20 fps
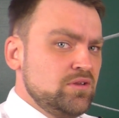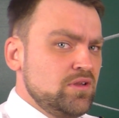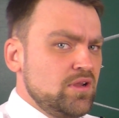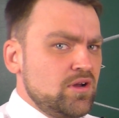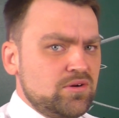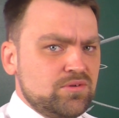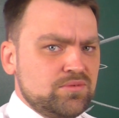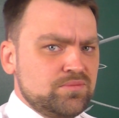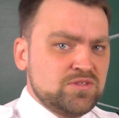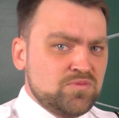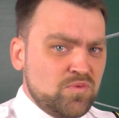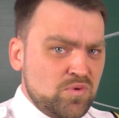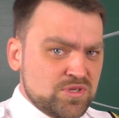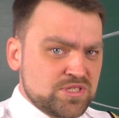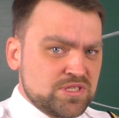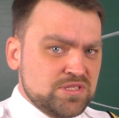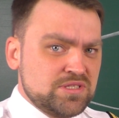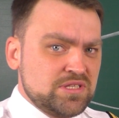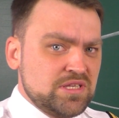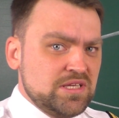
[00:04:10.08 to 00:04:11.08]
No, it
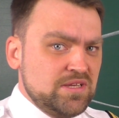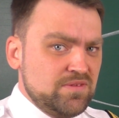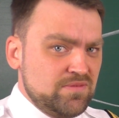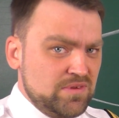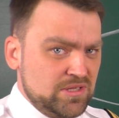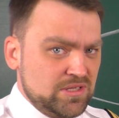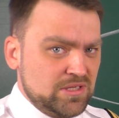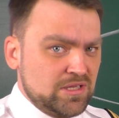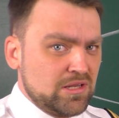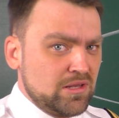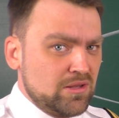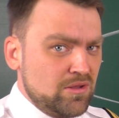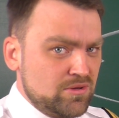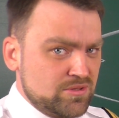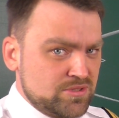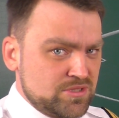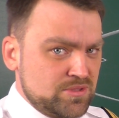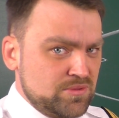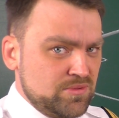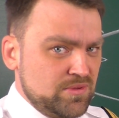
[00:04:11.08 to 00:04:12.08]
wasn't even
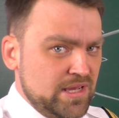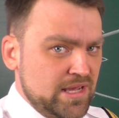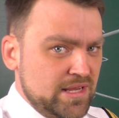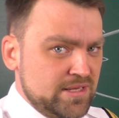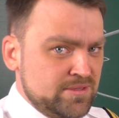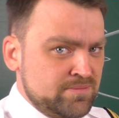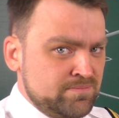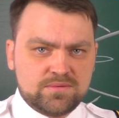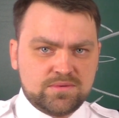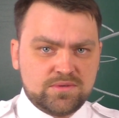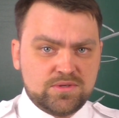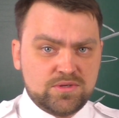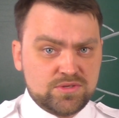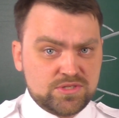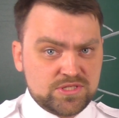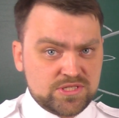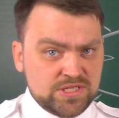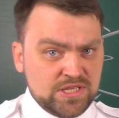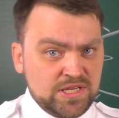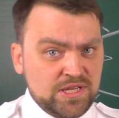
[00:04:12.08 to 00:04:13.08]
close to that. You
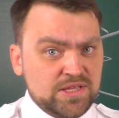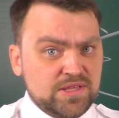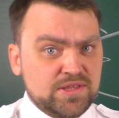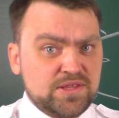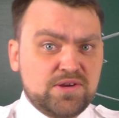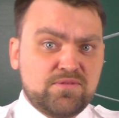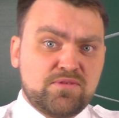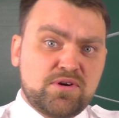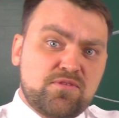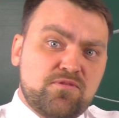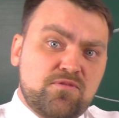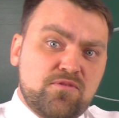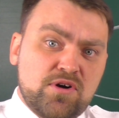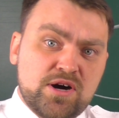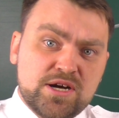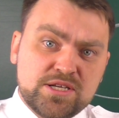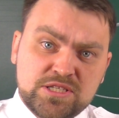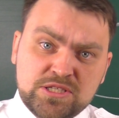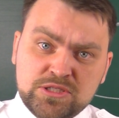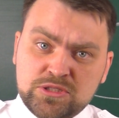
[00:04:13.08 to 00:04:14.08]
see, they were
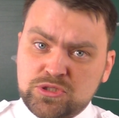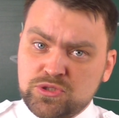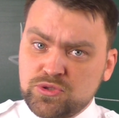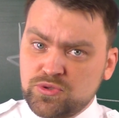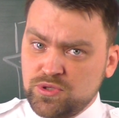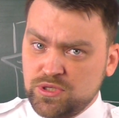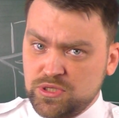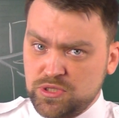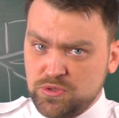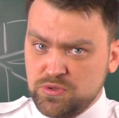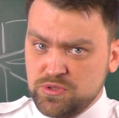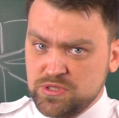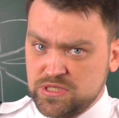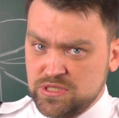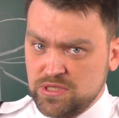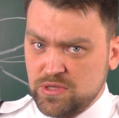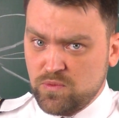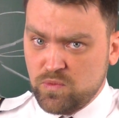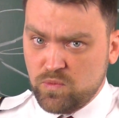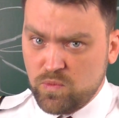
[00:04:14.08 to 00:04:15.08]
fighting to reduce
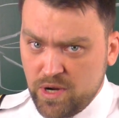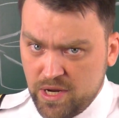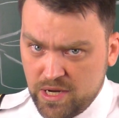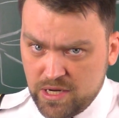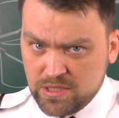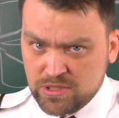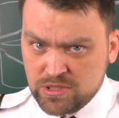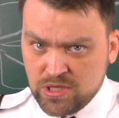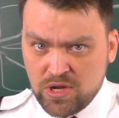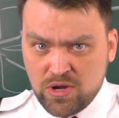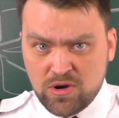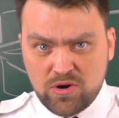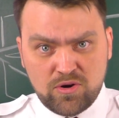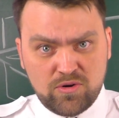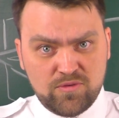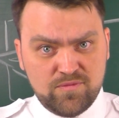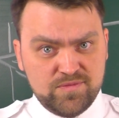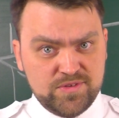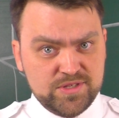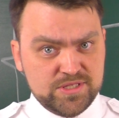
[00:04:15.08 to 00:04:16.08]
the weight
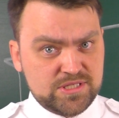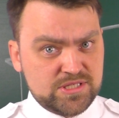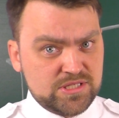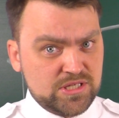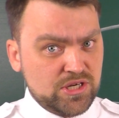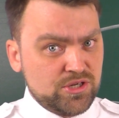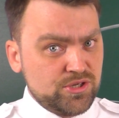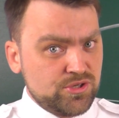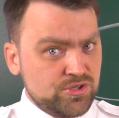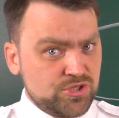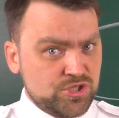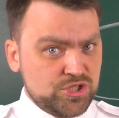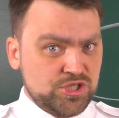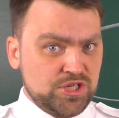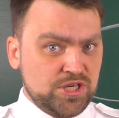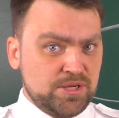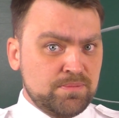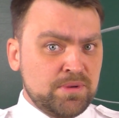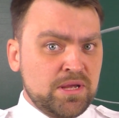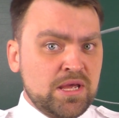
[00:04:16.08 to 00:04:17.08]
of this
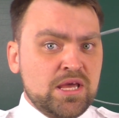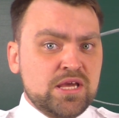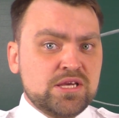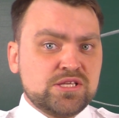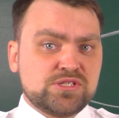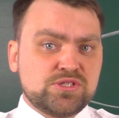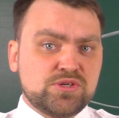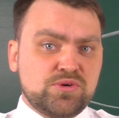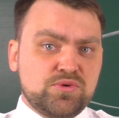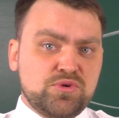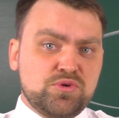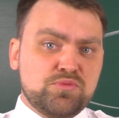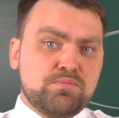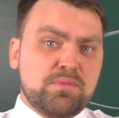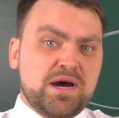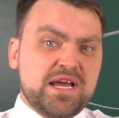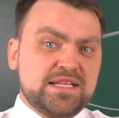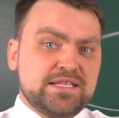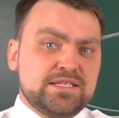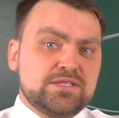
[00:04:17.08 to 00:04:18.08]
airship. So you
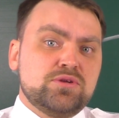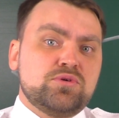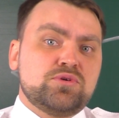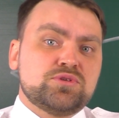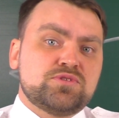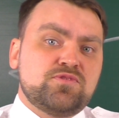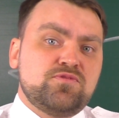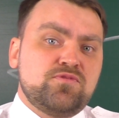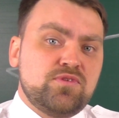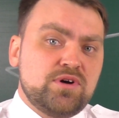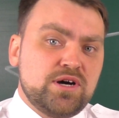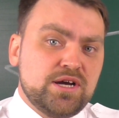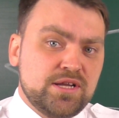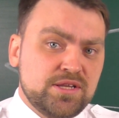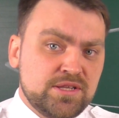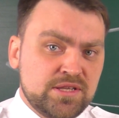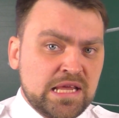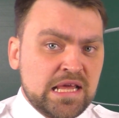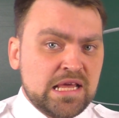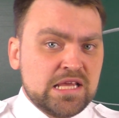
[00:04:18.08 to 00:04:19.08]
might not
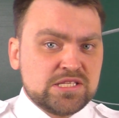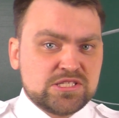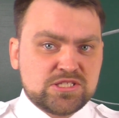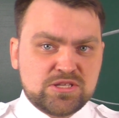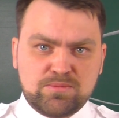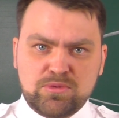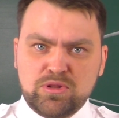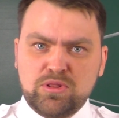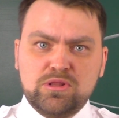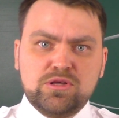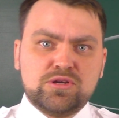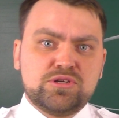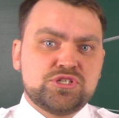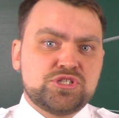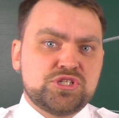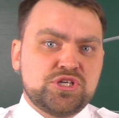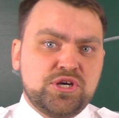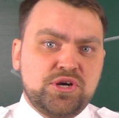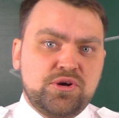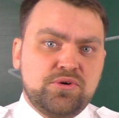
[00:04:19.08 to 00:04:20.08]
find some
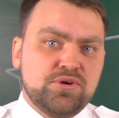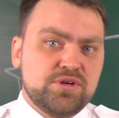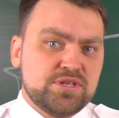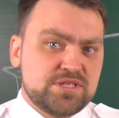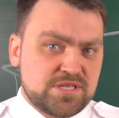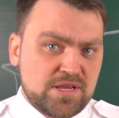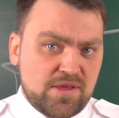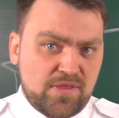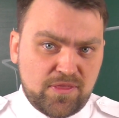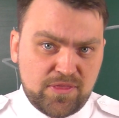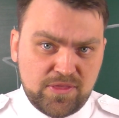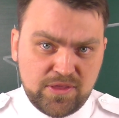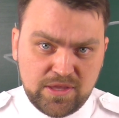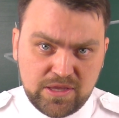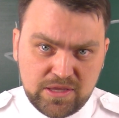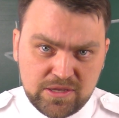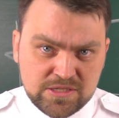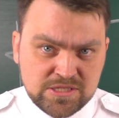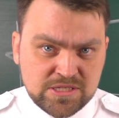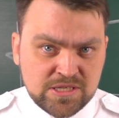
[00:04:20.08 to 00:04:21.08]
luxurious
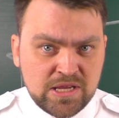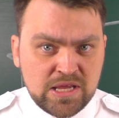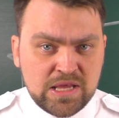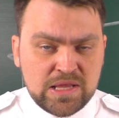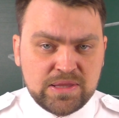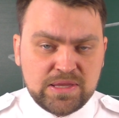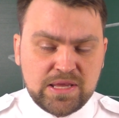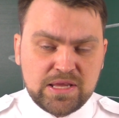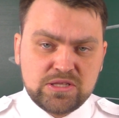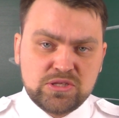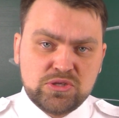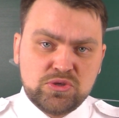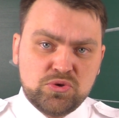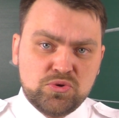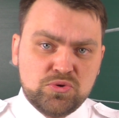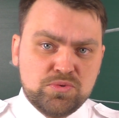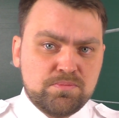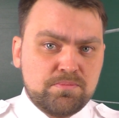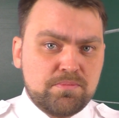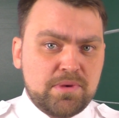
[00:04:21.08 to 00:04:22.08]
things that
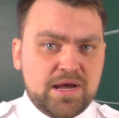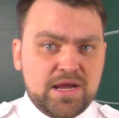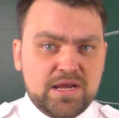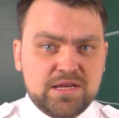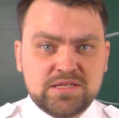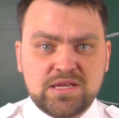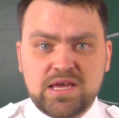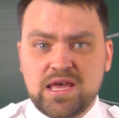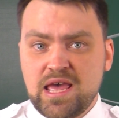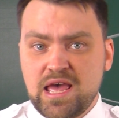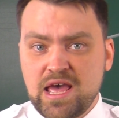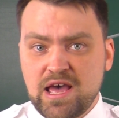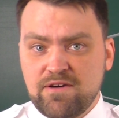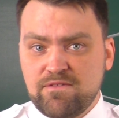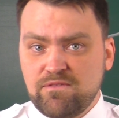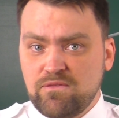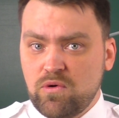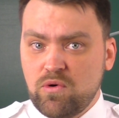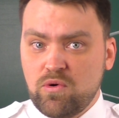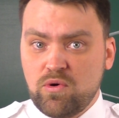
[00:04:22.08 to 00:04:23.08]
you might
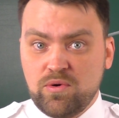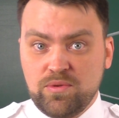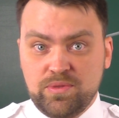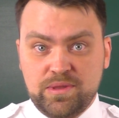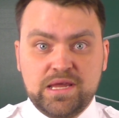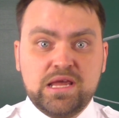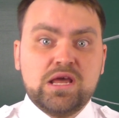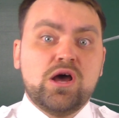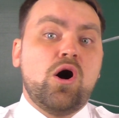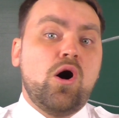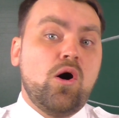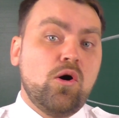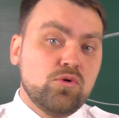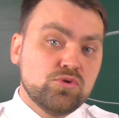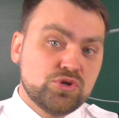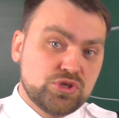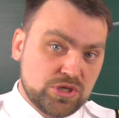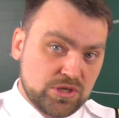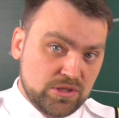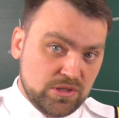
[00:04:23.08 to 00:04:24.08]
have on
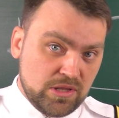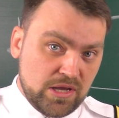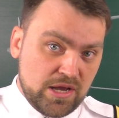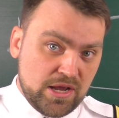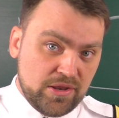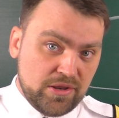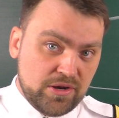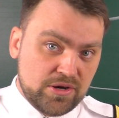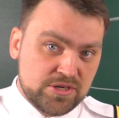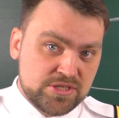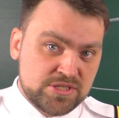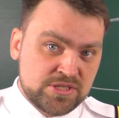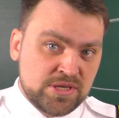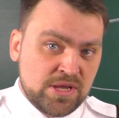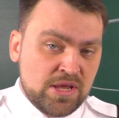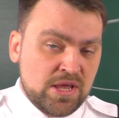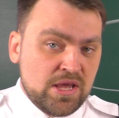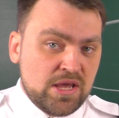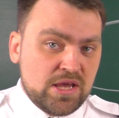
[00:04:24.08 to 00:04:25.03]
ocean liners.